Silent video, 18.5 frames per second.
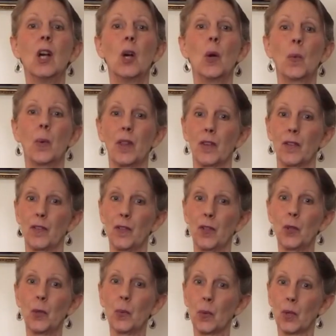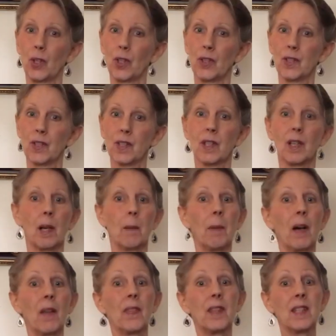with a few words
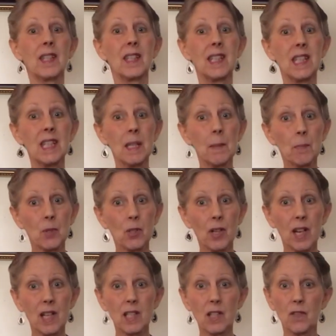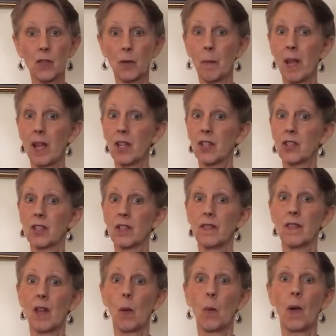about the deep
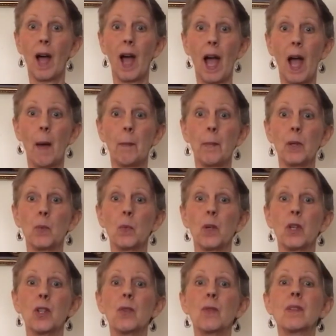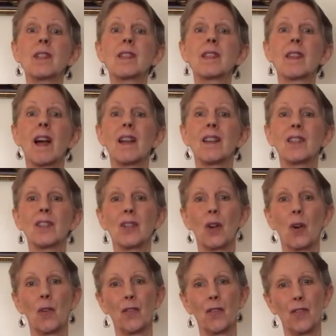transformation that will happen when you decide to
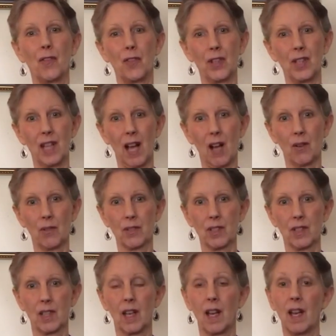go full out